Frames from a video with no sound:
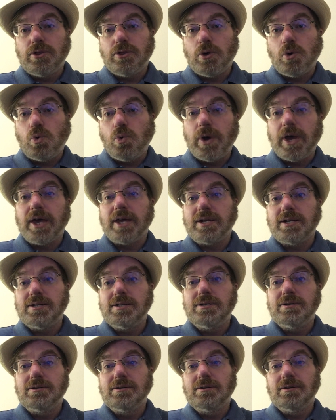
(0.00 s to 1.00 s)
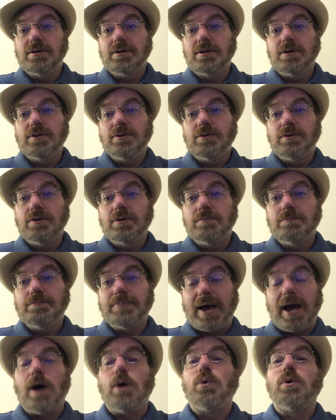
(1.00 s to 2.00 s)
the wind
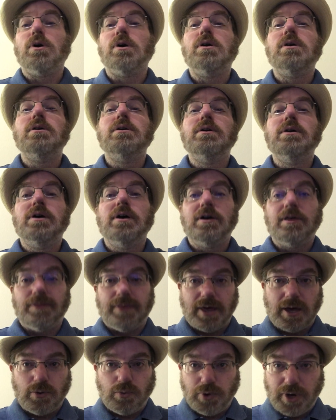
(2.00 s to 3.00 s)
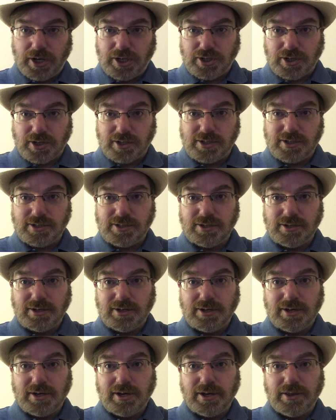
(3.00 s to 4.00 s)
power that reaches
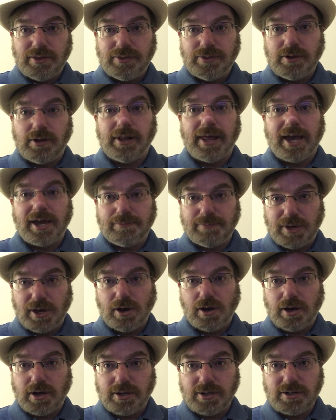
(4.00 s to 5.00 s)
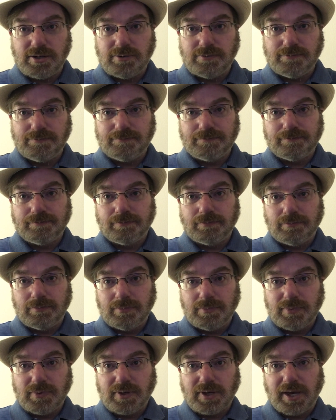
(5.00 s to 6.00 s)
the land beyond.
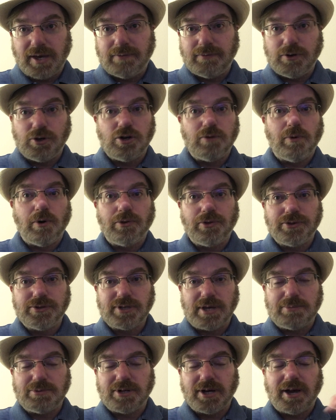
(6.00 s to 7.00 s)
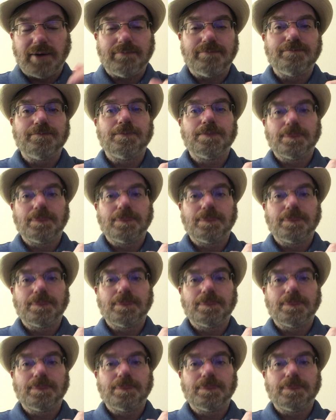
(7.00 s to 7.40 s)
Okay, you do both at the same time.